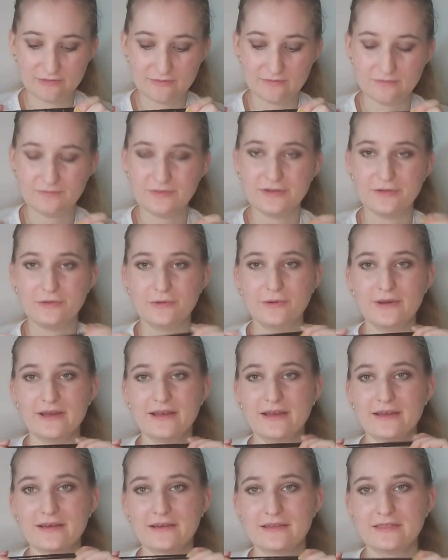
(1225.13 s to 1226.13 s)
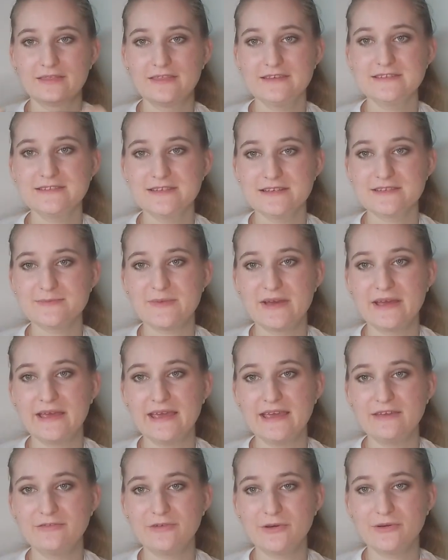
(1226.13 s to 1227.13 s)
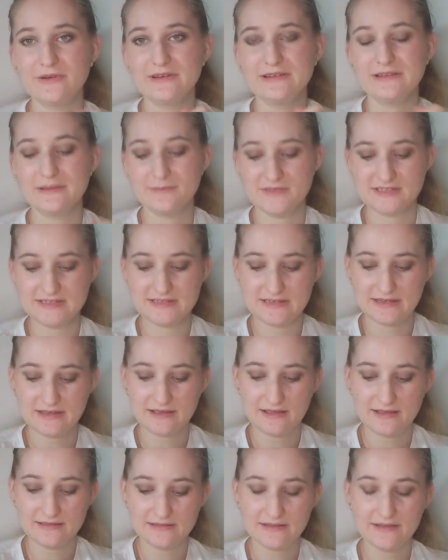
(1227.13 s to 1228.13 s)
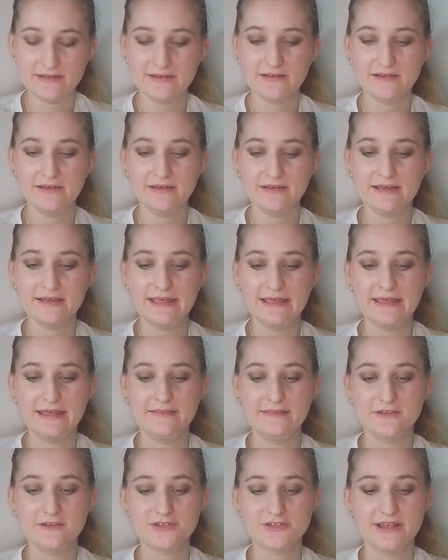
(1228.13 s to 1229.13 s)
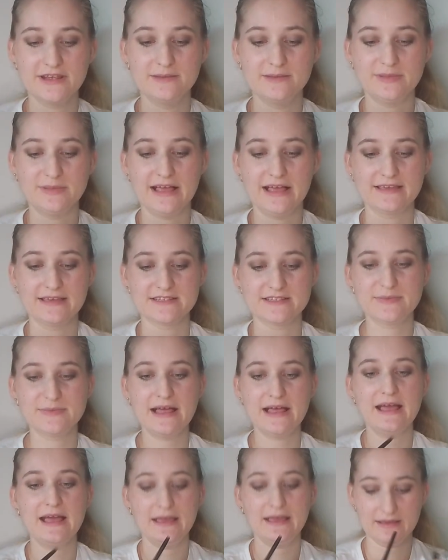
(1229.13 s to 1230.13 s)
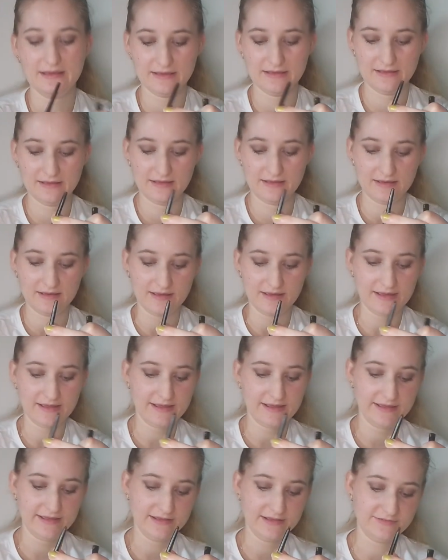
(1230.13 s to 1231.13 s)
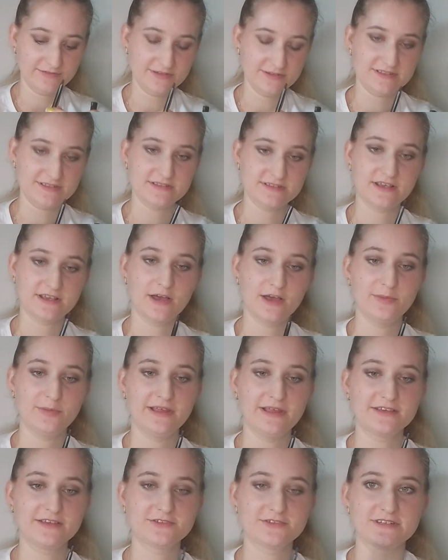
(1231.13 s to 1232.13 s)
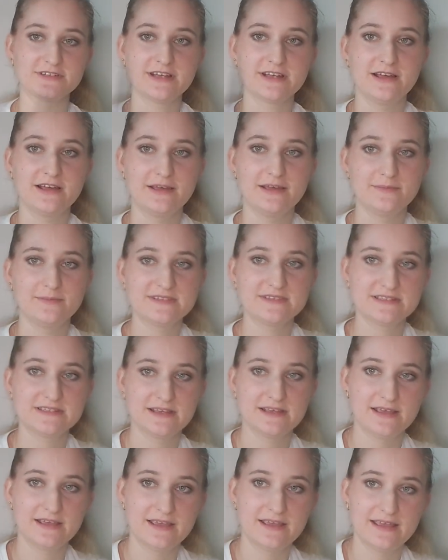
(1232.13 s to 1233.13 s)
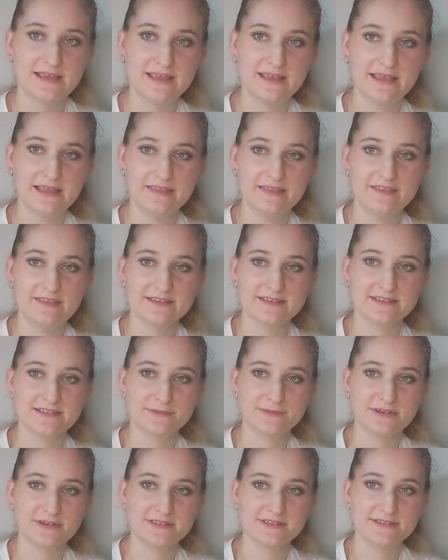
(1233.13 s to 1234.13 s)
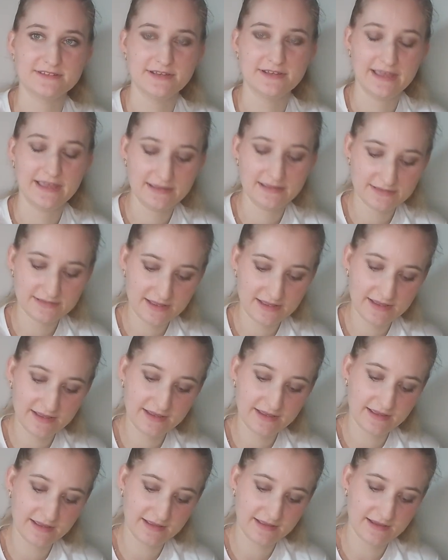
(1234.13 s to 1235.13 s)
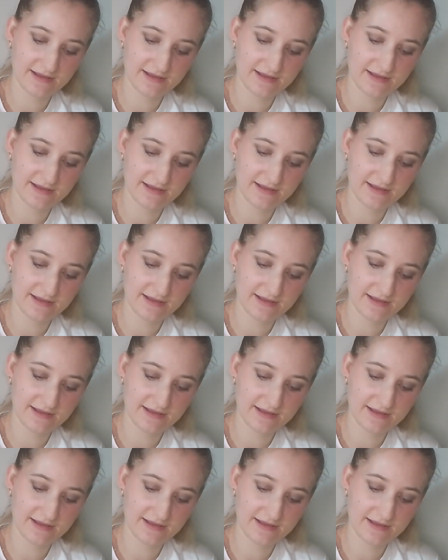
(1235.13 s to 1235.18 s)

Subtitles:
Real quick. This is my Avon Glimmer Stick eyeliner in the shade Blackest Black. I have used this a couple extra times. This is what it's looking like.